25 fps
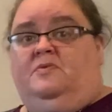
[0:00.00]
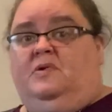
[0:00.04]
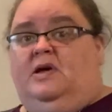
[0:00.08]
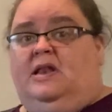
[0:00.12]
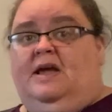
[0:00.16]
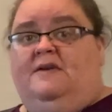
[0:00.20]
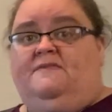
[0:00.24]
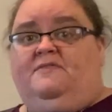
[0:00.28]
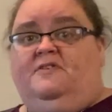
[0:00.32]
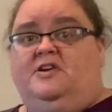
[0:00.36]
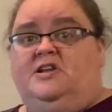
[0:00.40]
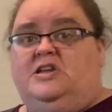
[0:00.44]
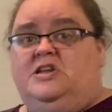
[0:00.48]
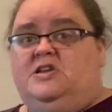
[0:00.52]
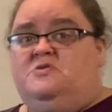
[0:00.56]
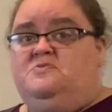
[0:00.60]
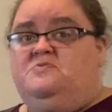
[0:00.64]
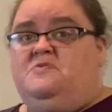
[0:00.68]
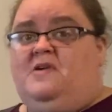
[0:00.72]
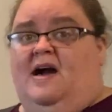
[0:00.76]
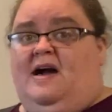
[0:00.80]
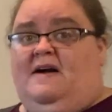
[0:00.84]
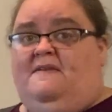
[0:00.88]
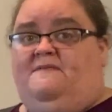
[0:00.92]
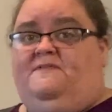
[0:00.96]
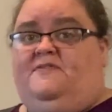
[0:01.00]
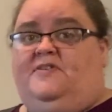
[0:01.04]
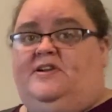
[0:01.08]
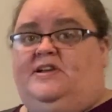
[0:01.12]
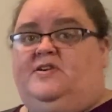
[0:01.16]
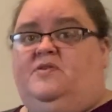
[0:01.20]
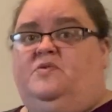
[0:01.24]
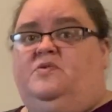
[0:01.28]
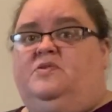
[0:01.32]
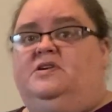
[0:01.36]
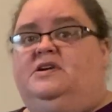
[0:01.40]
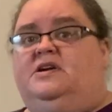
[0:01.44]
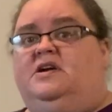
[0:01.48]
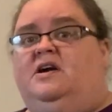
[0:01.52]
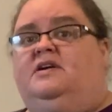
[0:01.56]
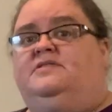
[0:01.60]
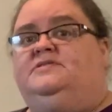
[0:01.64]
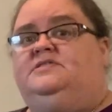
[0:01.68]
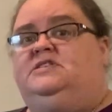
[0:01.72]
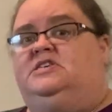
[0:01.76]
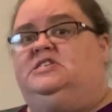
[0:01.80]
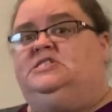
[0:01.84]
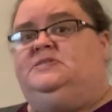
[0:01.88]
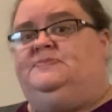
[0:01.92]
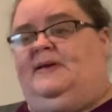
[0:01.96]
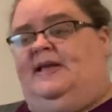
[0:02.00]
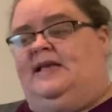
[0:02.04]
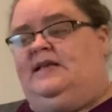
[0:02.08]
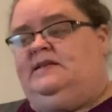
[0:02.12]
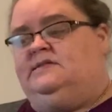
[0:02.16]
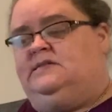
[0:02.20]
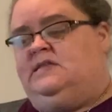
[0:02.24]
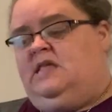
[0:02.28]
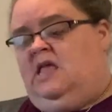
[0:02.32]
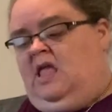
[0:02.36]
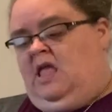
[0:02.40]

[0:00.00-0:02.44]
whatever you want for your altar space.